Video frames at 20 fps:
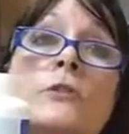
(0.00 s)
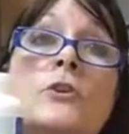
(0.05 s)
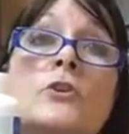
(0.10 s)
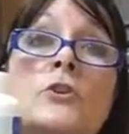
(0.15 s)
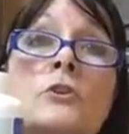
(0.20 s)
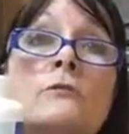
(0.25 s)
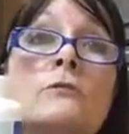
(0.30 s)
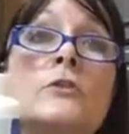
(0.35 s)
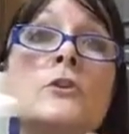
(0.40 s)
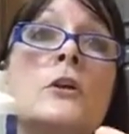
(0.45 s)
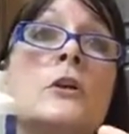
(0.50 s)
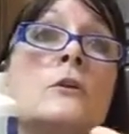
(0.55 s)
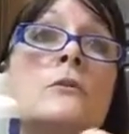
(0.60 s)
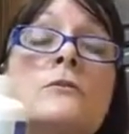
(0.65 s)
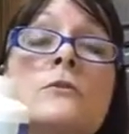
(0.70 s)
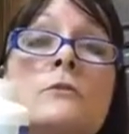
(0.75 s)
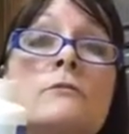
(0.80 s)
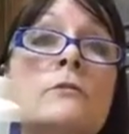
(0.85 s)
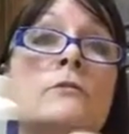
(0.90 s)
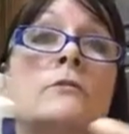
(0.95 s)

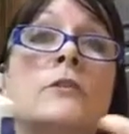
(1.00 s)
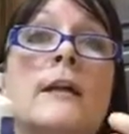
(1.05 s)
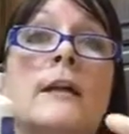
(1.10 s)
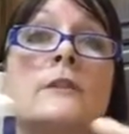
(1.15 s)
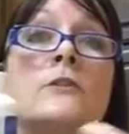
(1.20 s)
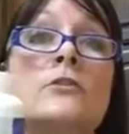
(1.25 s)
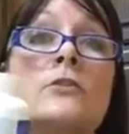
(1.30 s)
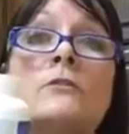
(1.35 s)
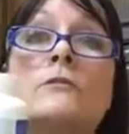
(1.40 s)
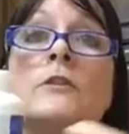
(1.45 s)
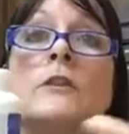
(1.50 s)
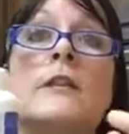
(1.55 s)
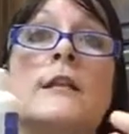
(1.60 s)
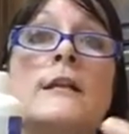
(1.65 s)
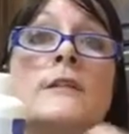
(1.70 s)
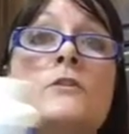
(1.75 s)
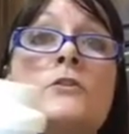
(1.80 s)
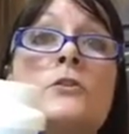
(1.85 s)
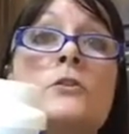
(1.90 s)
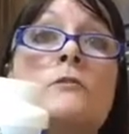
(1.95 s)
Juvatone, Juva Flex, Juva
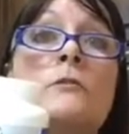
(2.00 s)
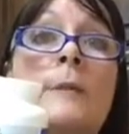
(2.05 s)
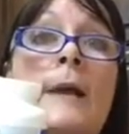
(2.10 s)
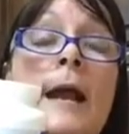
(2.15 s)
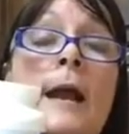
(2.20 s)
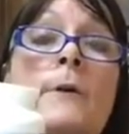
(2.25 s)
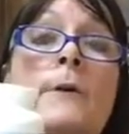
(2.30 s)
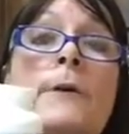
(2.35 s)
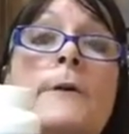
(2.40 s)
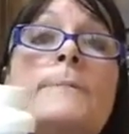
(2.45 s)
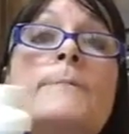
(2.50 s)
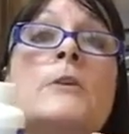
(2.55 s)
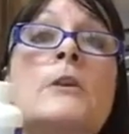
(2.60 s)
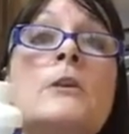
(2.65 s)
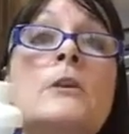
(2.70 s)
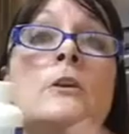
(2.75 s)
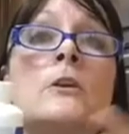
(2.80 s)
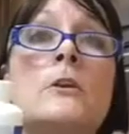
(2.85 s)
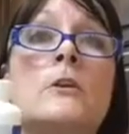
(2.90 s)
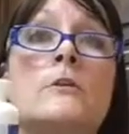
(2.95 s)
Cleanse, Juva Power,
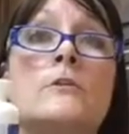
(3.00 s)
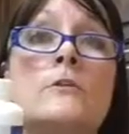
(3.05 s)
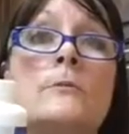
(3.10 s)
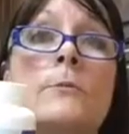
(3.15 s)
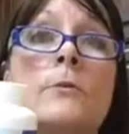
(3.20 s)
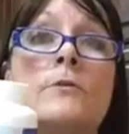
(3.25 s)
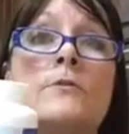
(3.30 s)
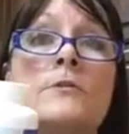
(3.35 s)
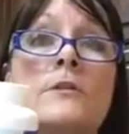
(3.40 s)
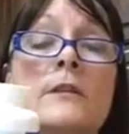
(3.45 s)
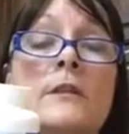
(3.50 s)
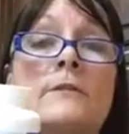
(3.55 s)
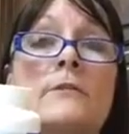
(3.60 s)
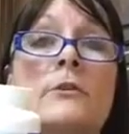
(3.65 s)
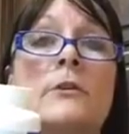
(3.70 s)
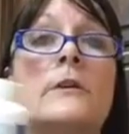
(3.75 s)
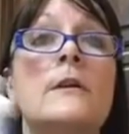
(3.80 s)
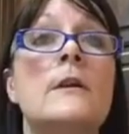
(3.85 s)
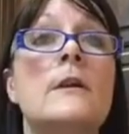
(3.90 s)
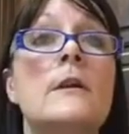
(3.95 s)
you know it supports the
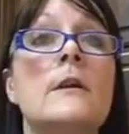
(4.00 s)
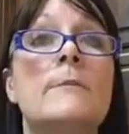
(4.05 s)
liver.